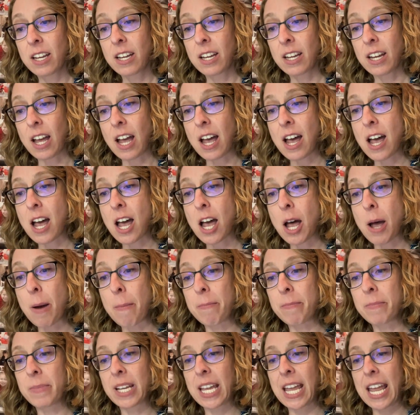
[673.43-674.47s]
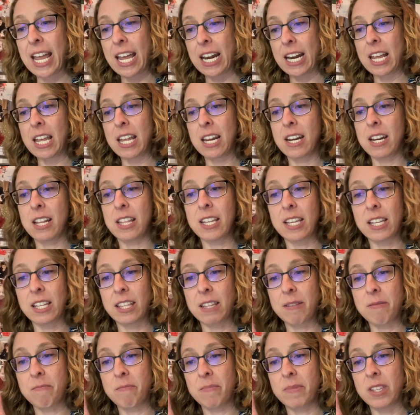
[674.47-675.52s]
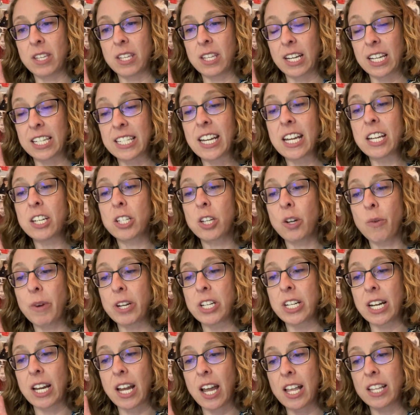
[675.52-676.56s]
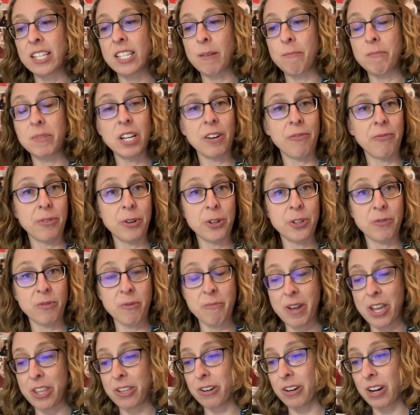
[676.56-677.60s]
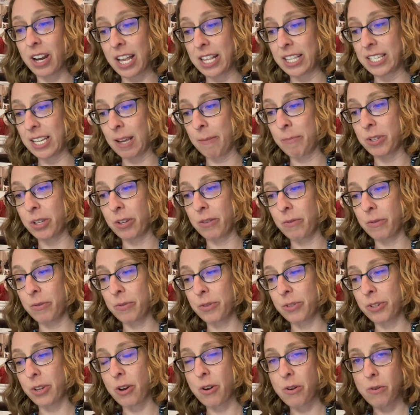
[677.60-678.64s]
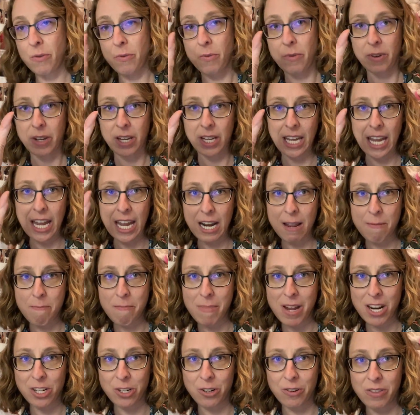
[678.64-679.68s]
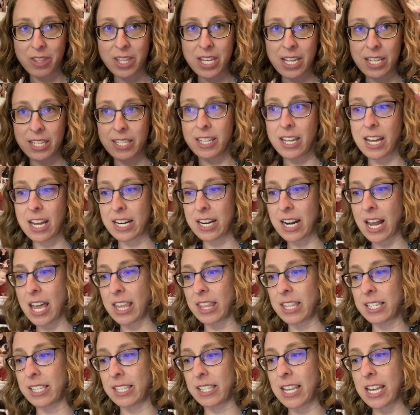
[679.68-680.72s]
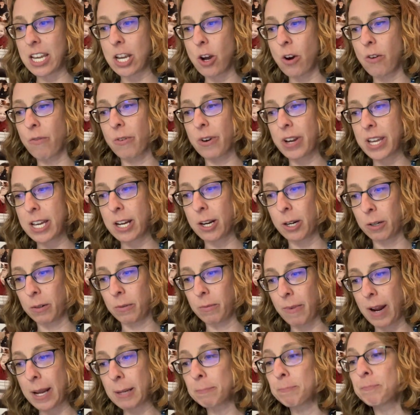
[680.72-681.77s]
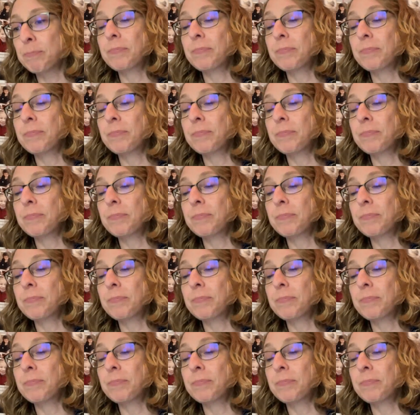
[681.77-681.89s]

the extent to which a concept differs from other concepts. So can it measure this and not this thing over here, right?